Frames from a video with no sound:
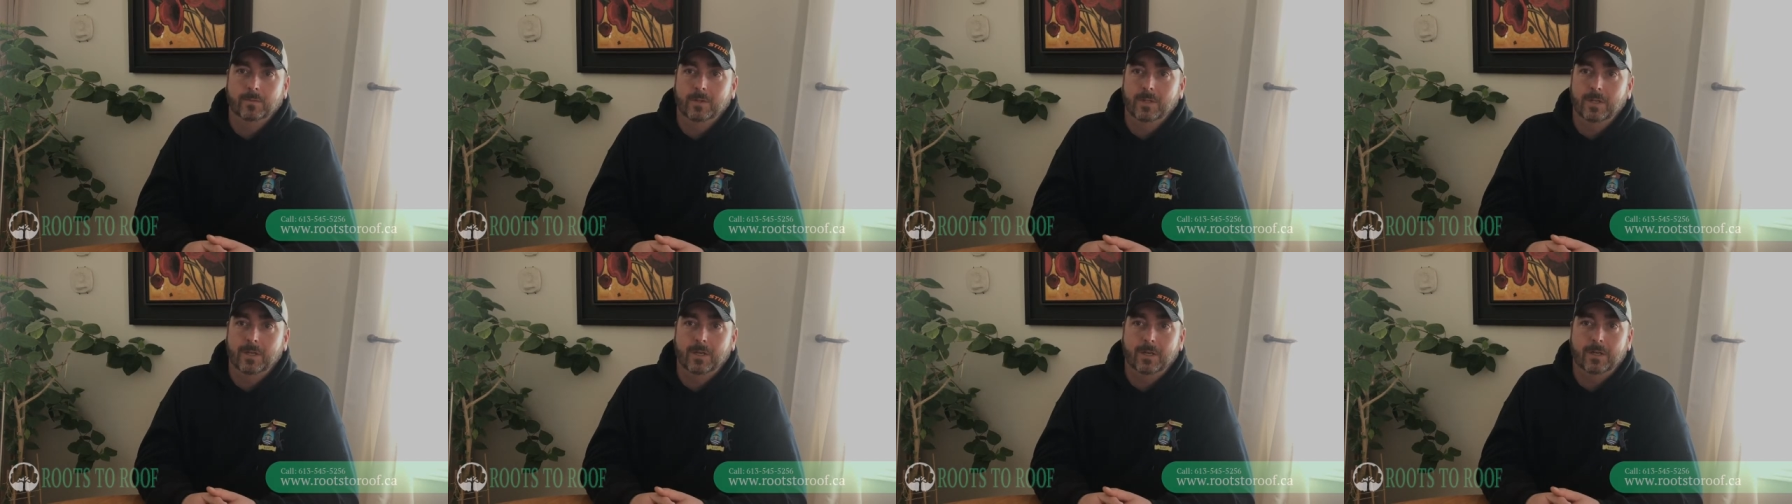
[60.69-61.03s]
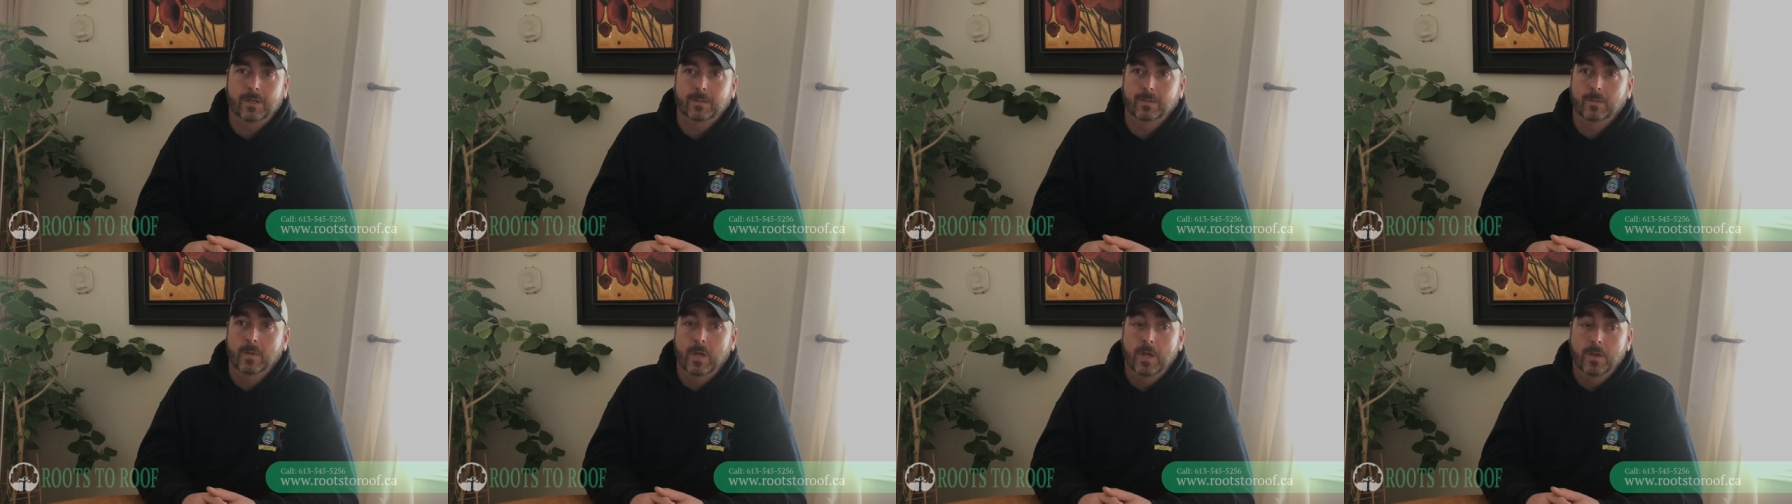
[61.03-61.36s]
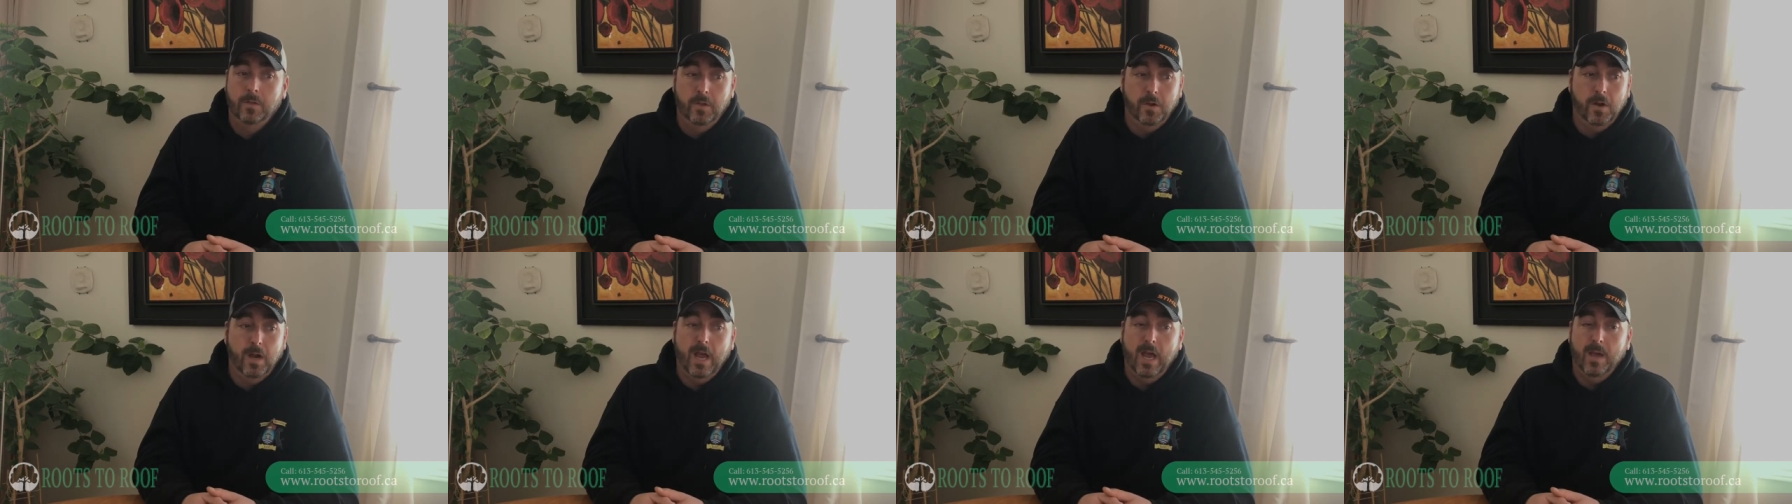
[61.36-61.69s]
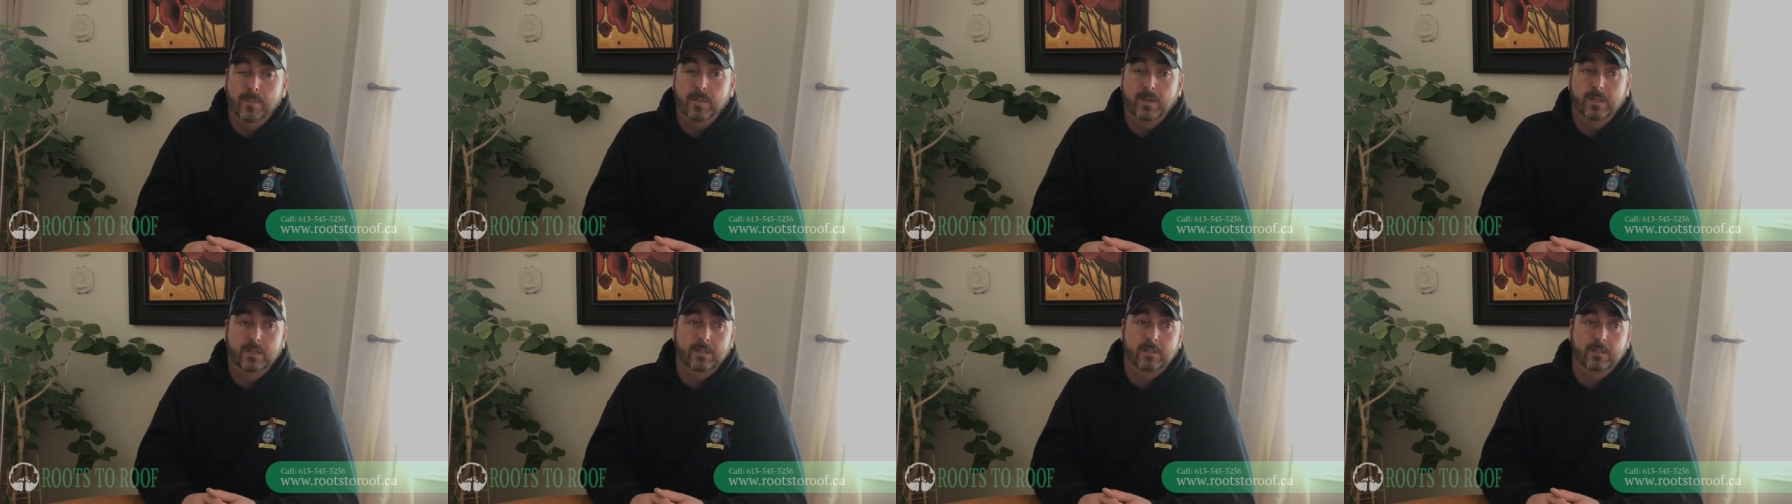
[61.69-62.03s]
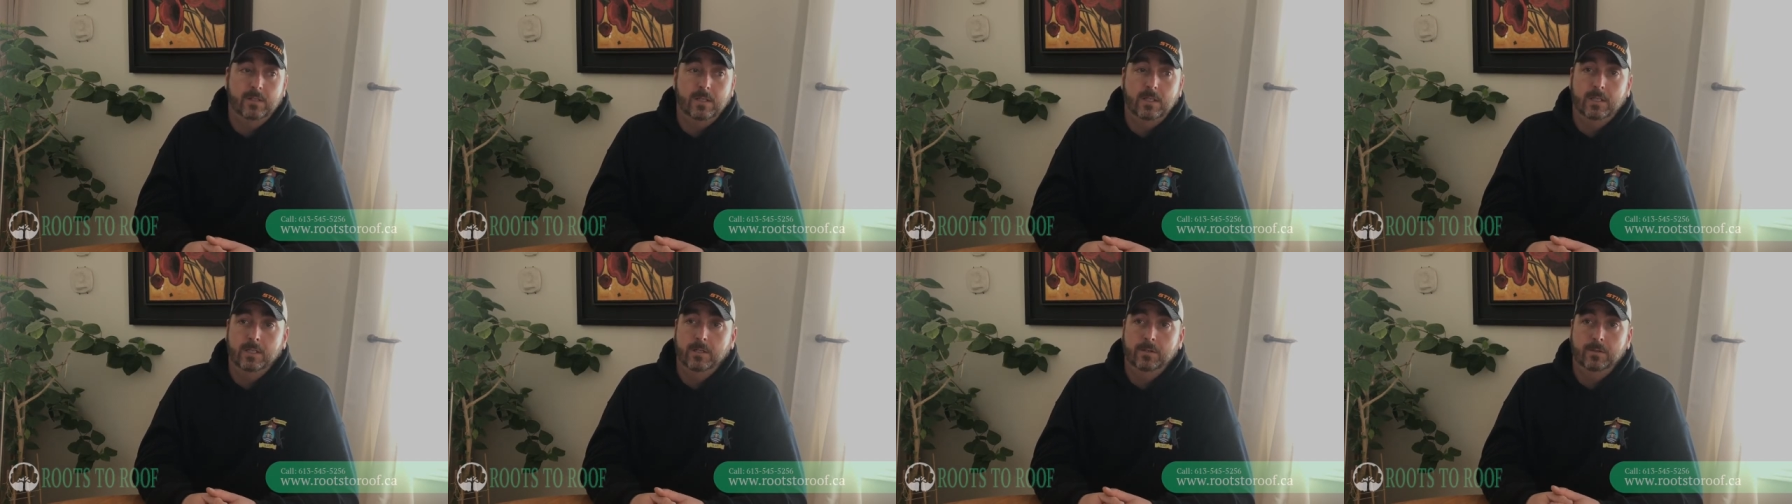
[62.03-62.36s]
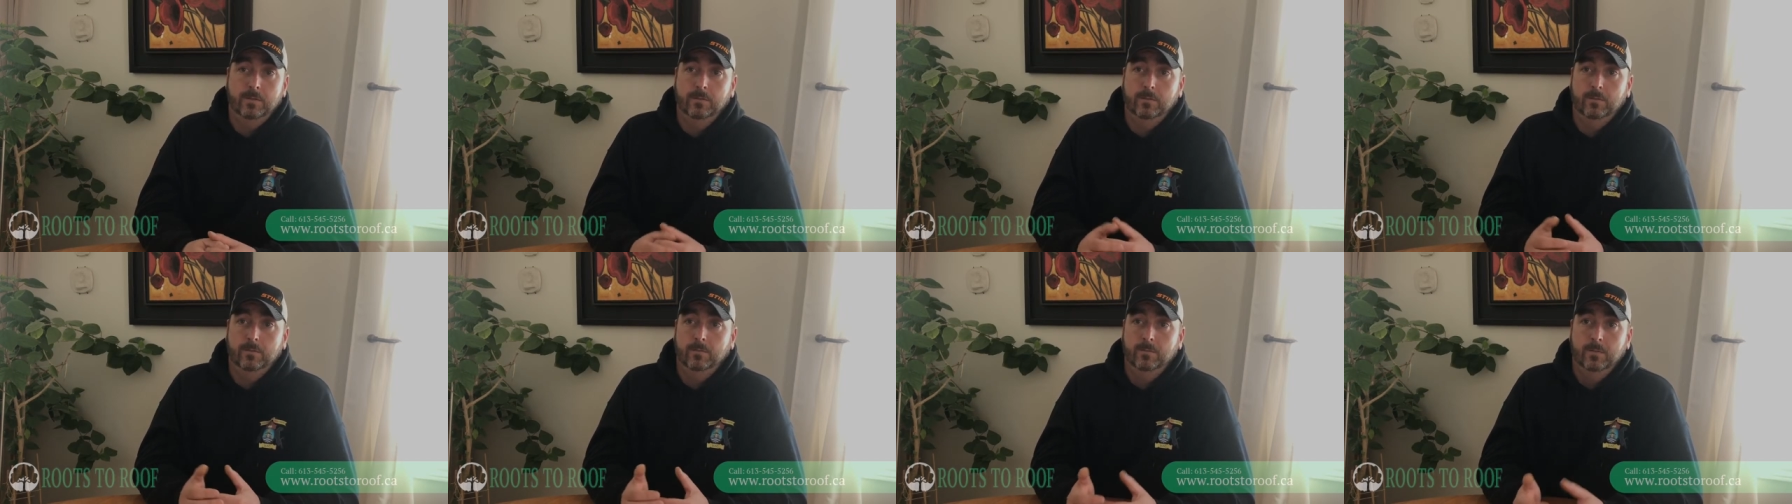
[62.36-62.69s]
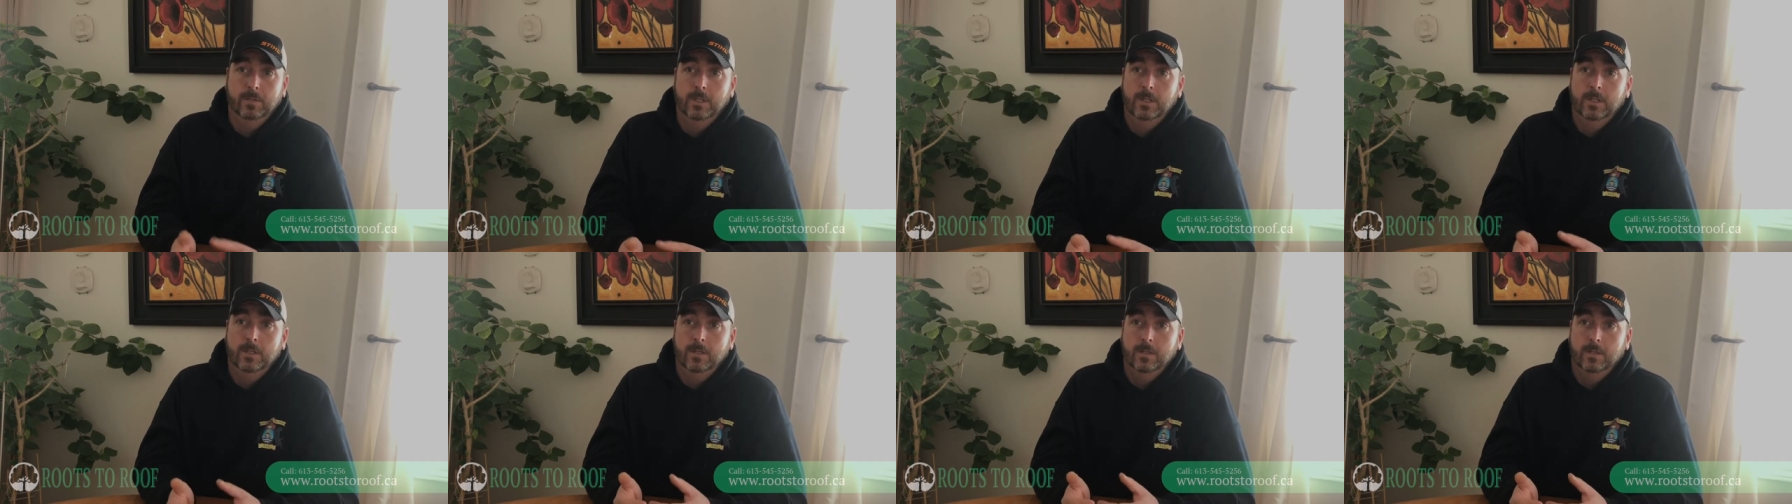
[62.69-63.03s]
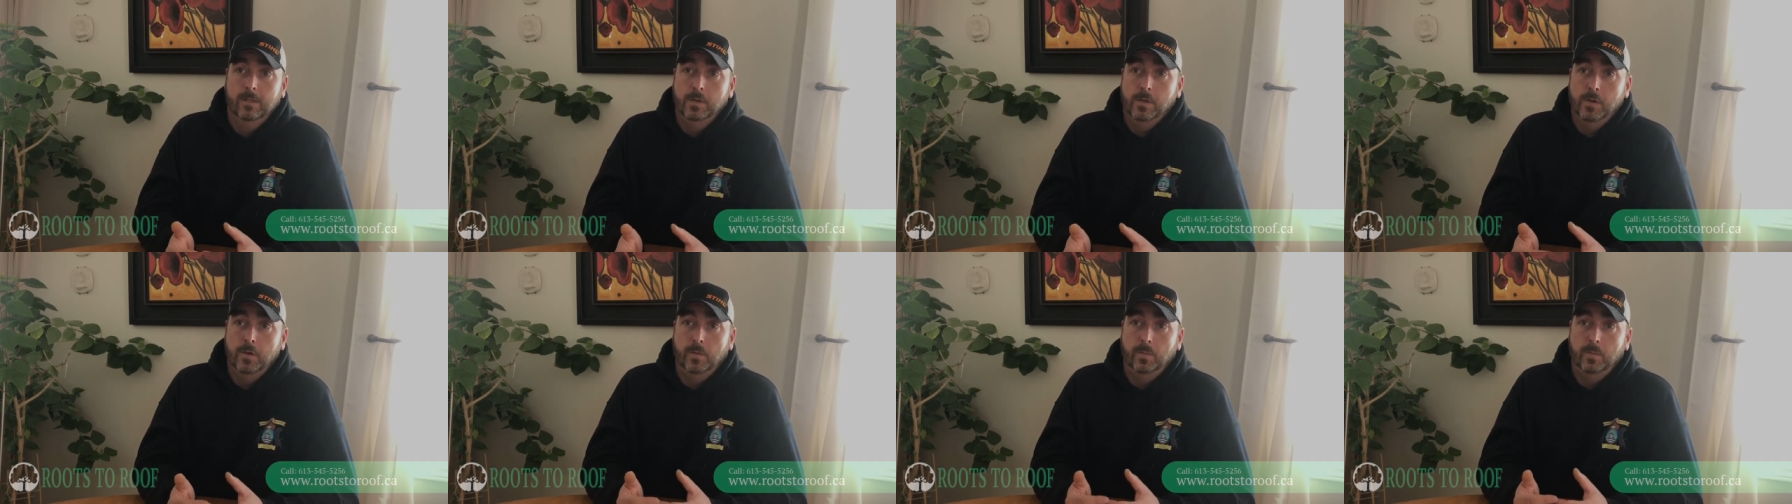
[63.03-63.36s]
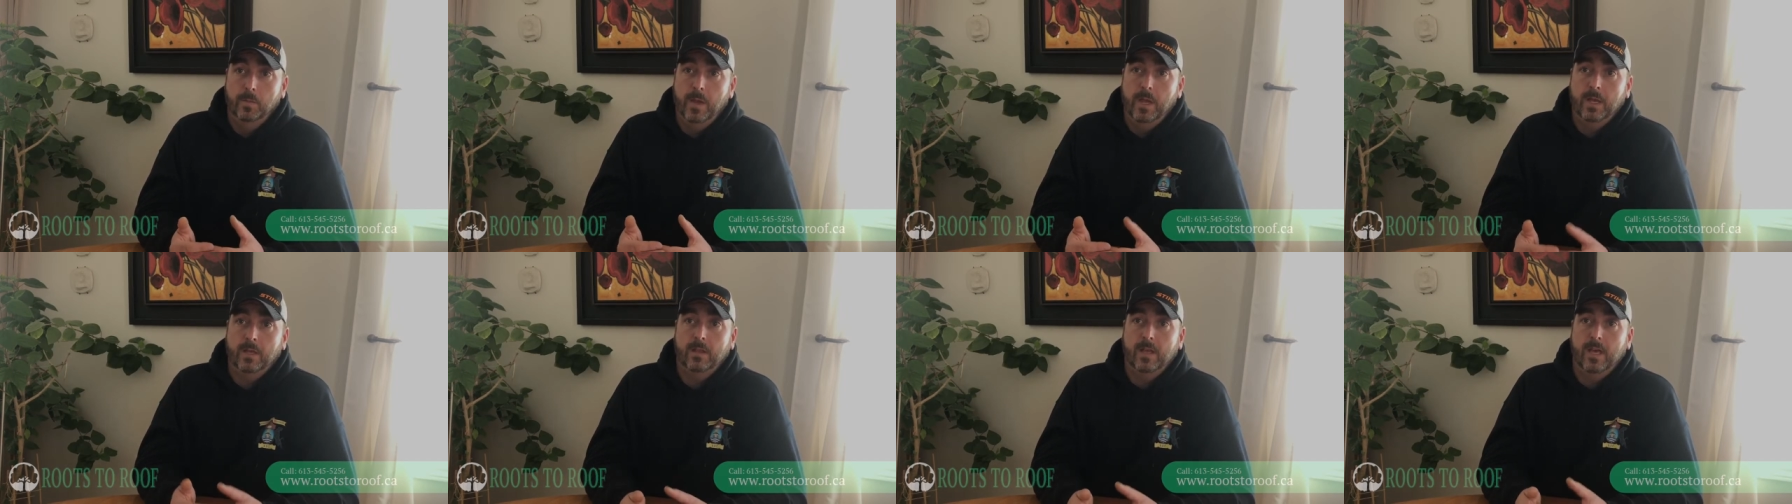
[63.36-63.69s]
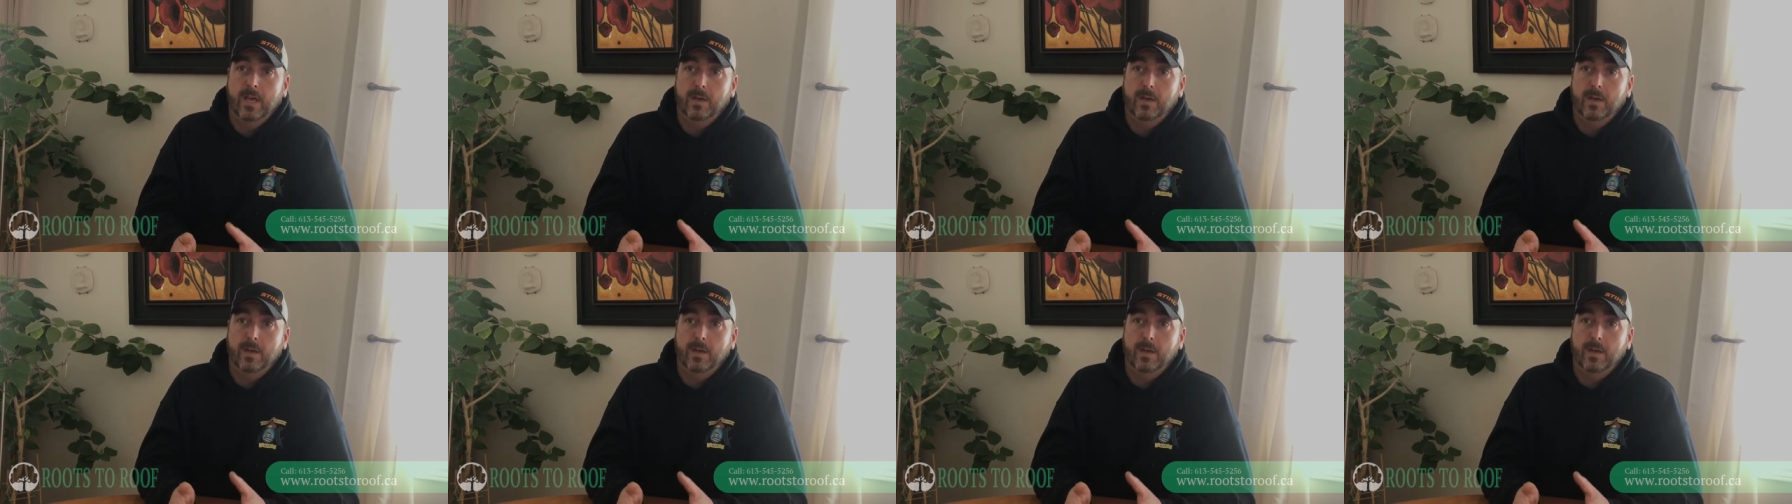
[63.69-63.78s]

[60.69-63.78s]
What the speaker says: they're happy to see you, make